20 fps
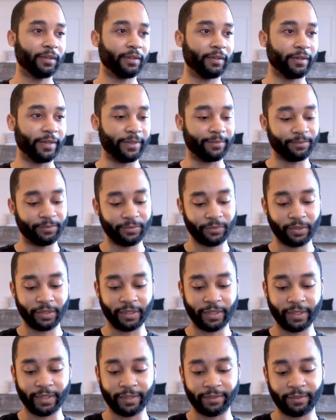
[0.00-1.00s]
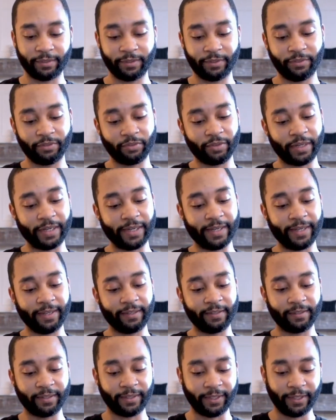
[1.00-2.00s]
Alright, I got the dry
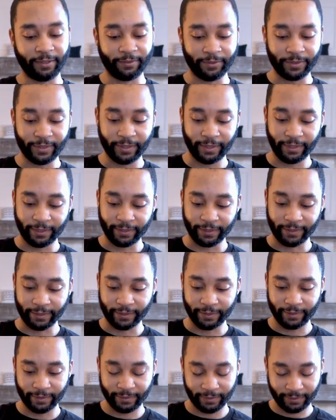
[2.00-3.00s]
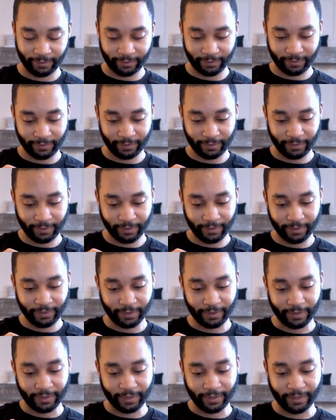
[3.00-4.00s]
leaves here.
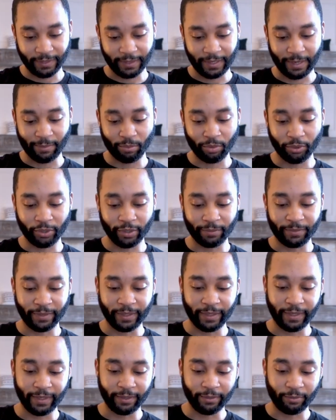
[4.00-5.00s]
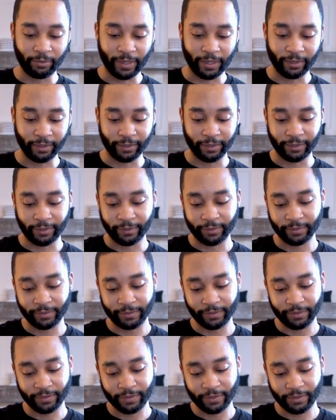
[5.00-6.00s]
I broke up the cake a while ago,
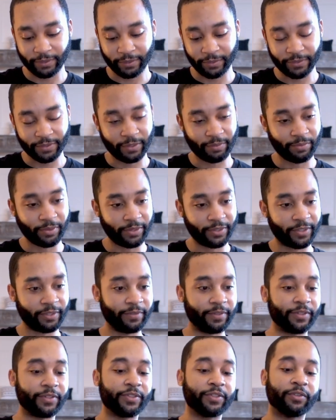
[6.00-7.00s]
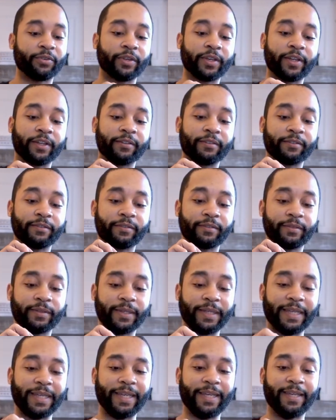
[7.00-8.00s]
so some parts of it are still kind of
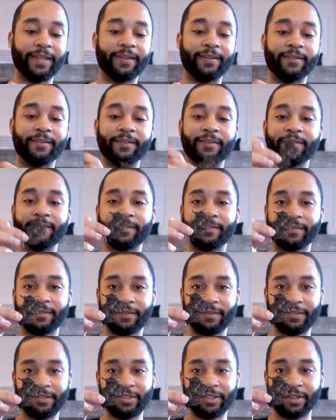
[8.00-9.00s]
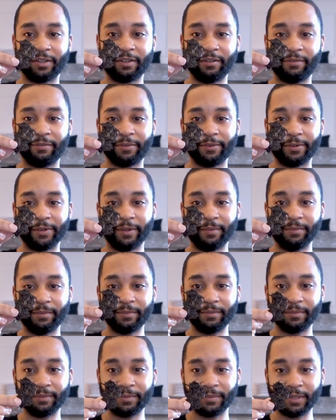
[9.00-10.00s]
in chunk form.
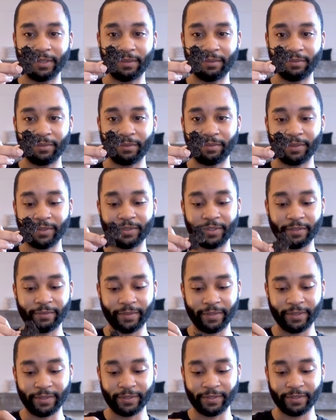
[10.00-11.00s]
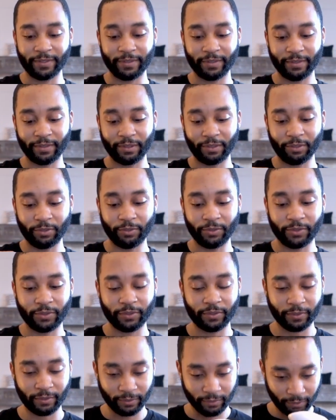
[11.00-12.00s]
Most of it is
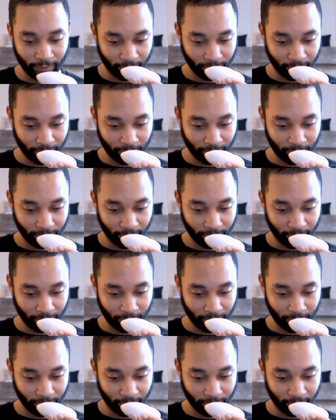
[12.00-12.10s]
loose.